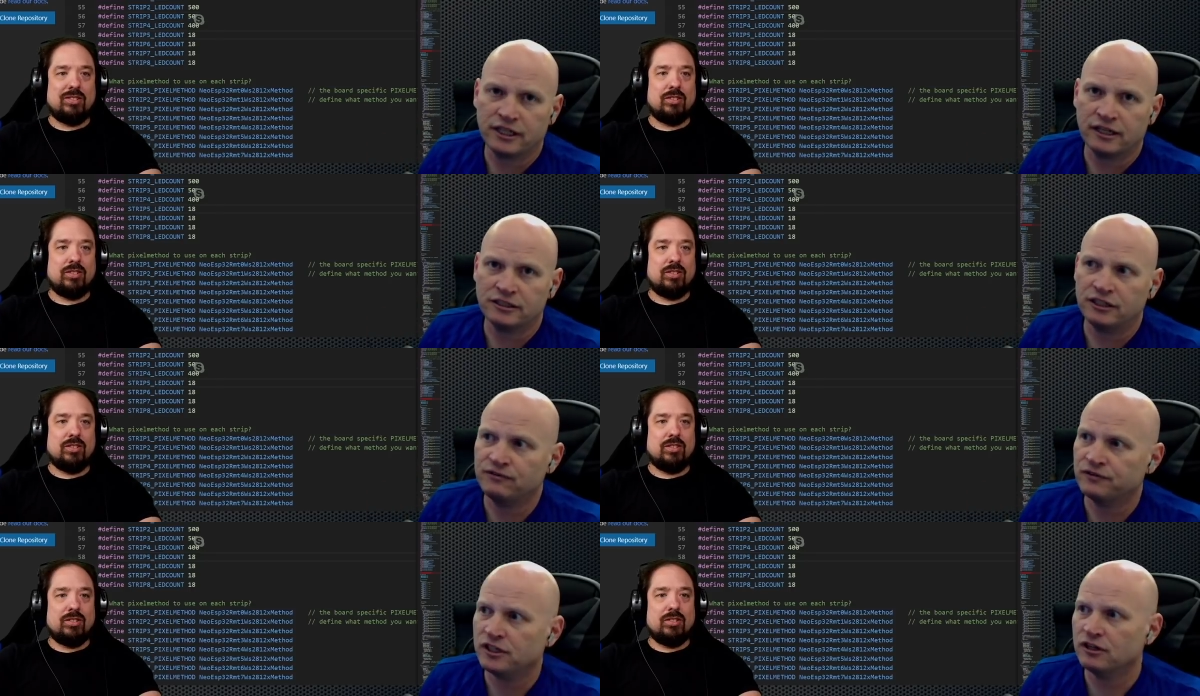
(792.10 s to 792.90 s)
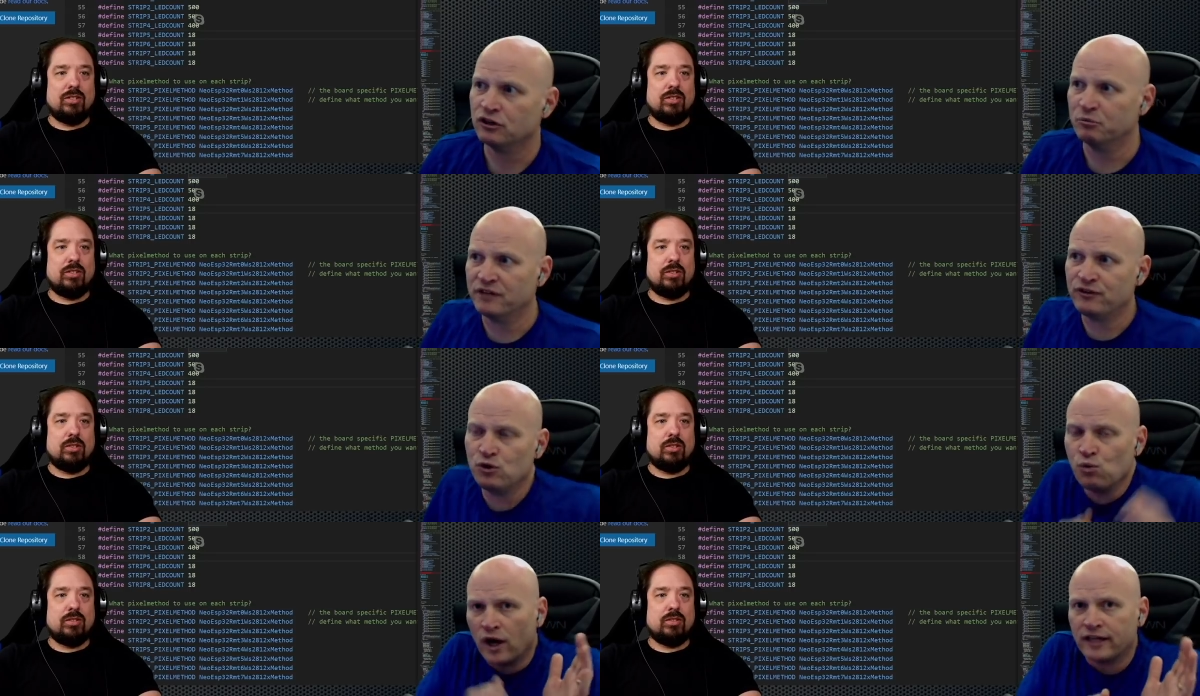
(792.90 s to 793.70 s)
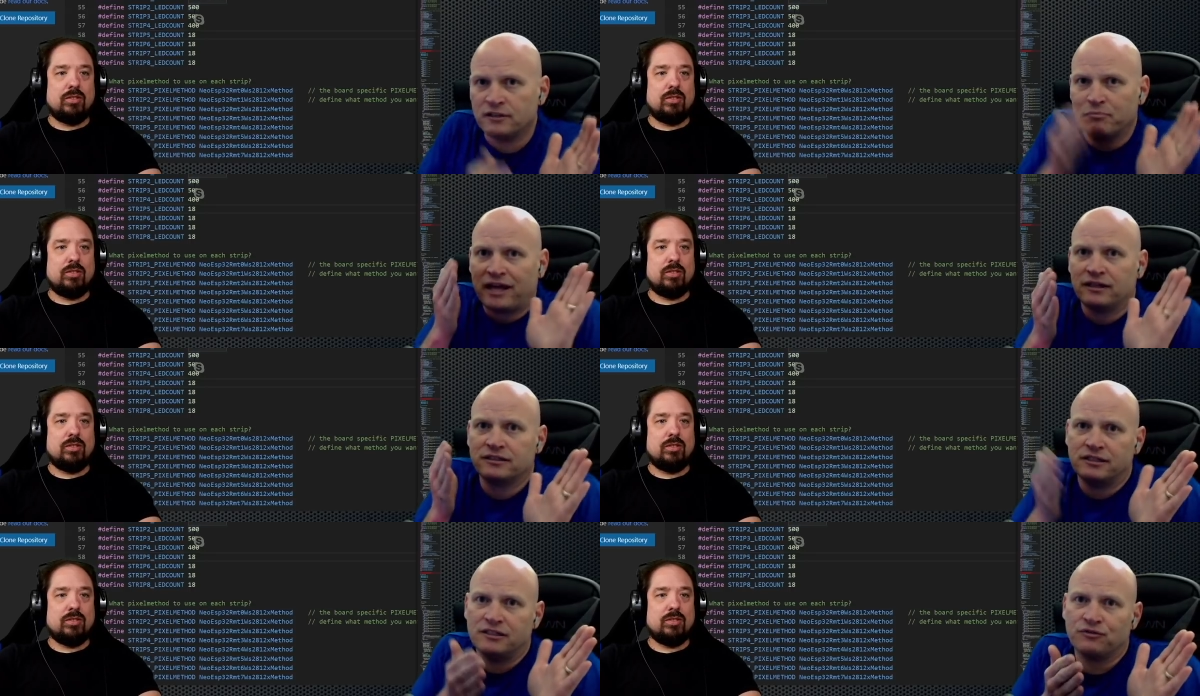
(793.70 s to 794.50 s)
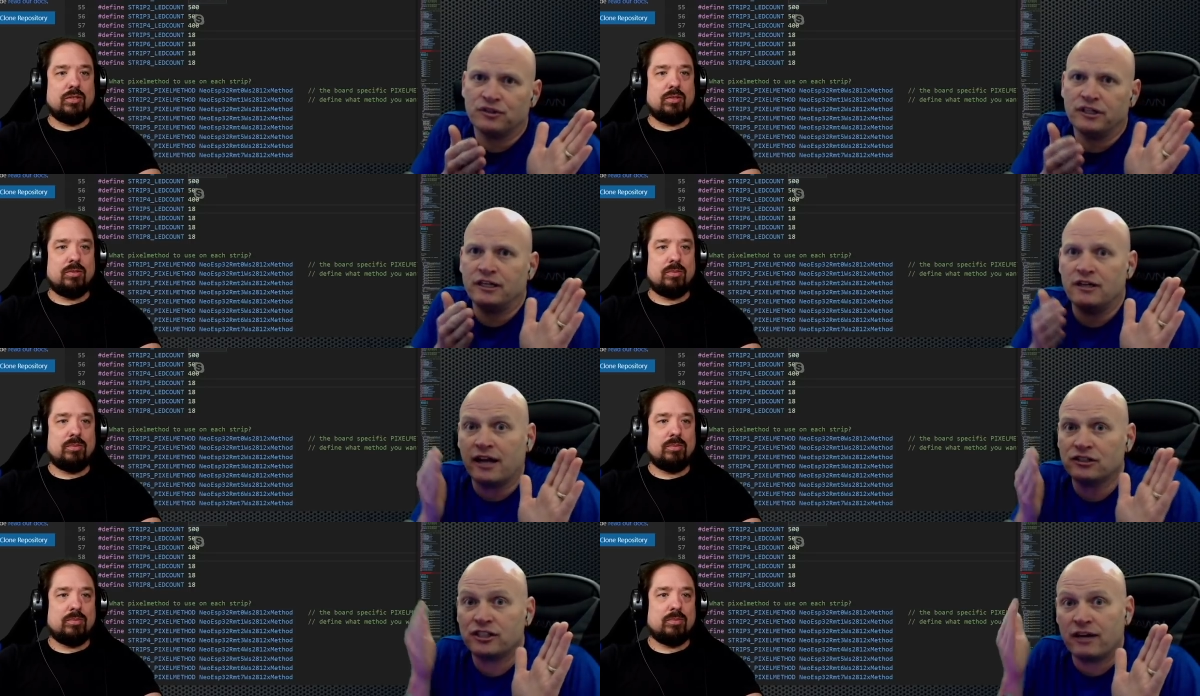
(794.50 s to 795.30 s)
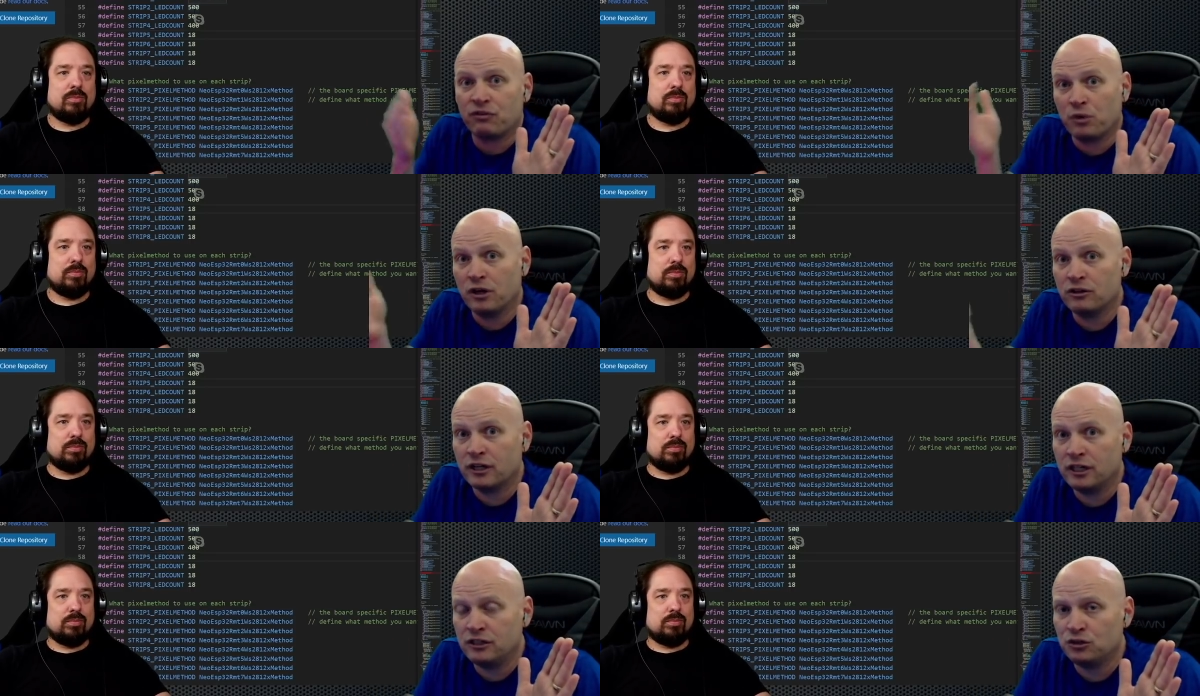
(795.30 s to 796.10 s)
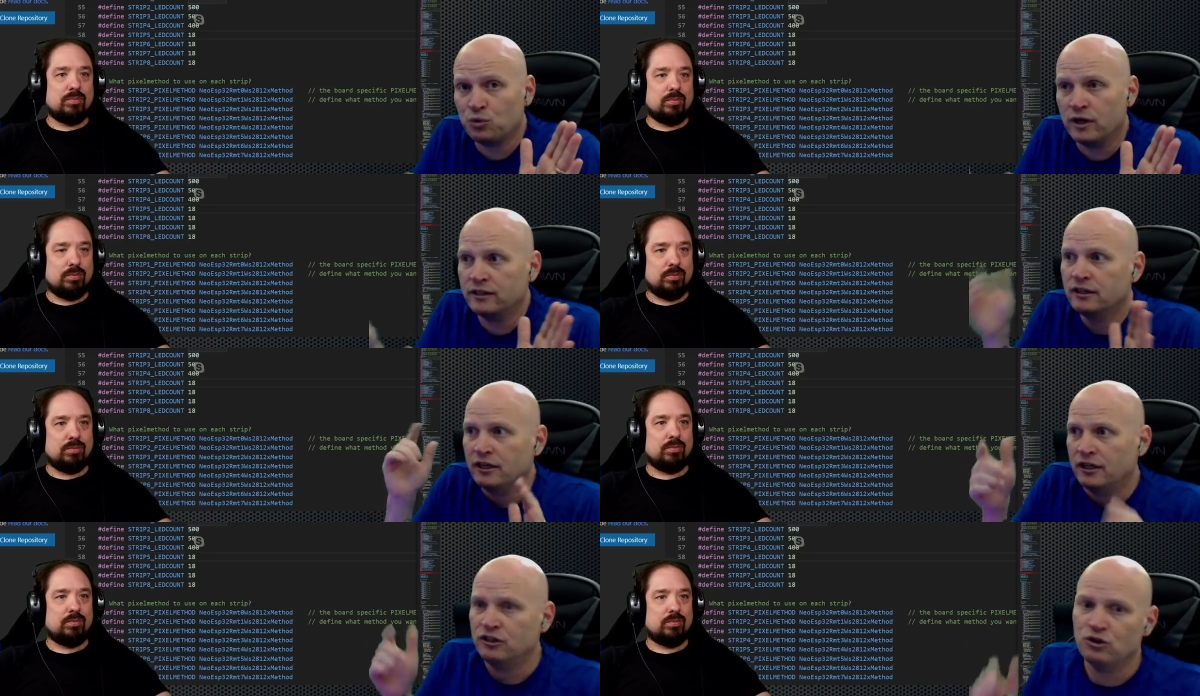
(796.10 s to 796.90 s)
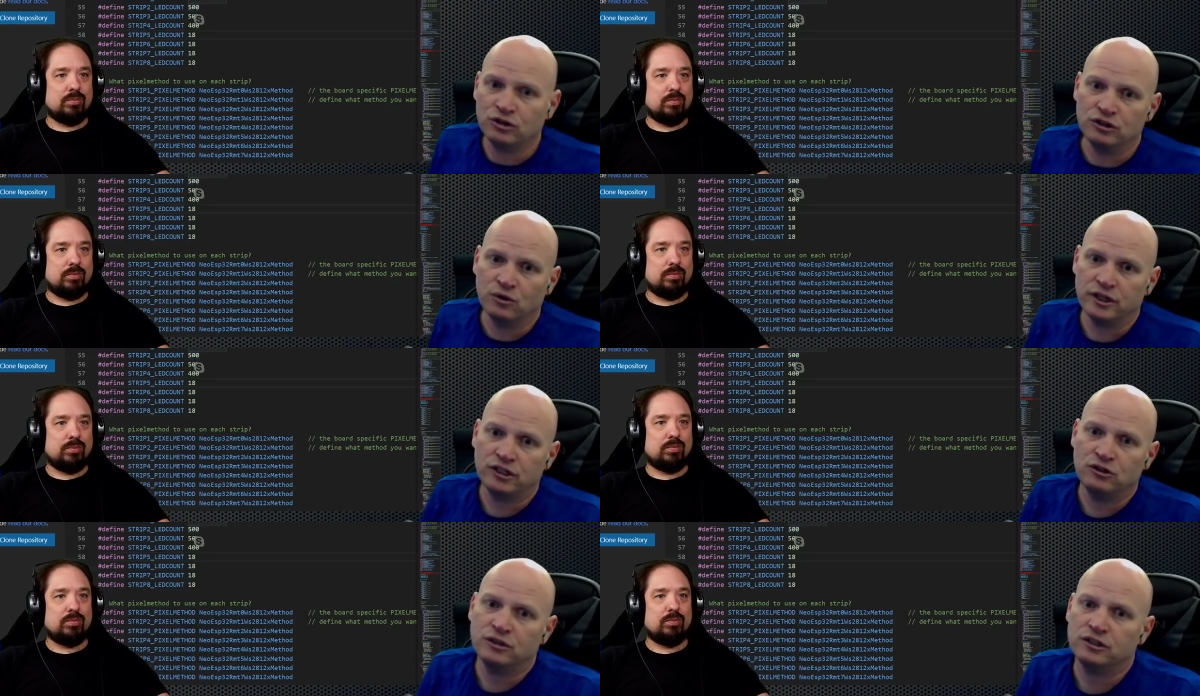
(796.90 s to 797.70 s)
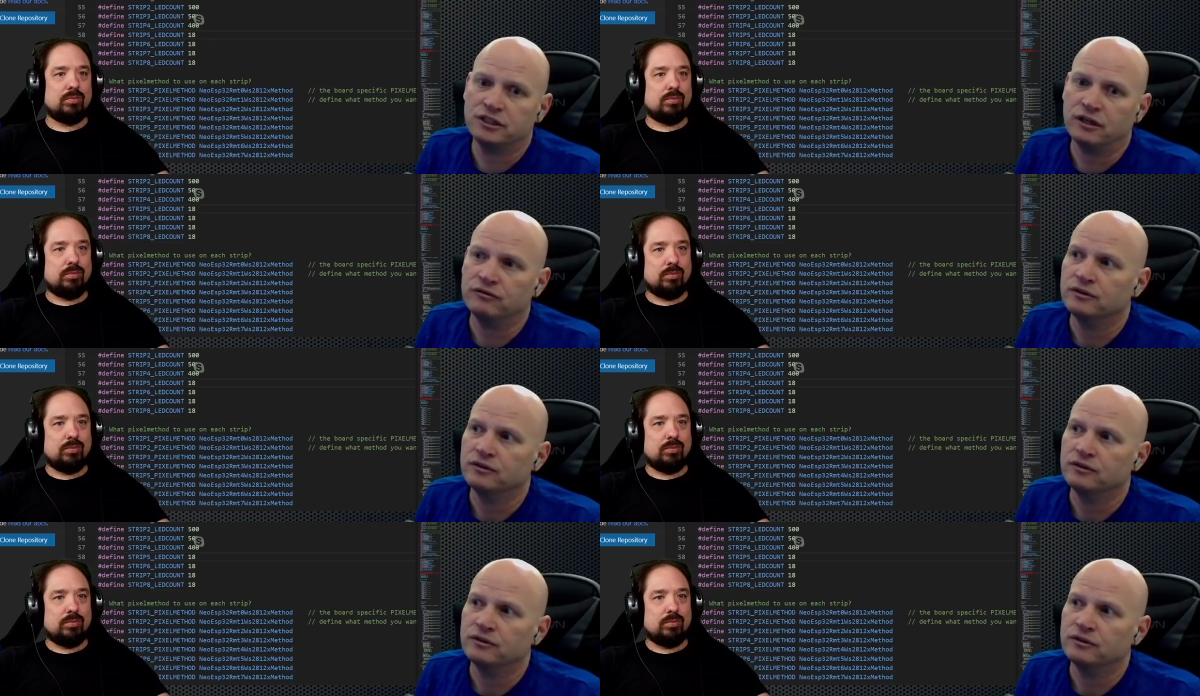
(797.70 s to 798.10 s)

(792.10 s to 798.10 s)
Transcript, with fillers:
Speaker 1: can't exceed fifteen hundred. But if you wanted to balance it differently and not just have three hundred in each one, you could go in and do it yourself.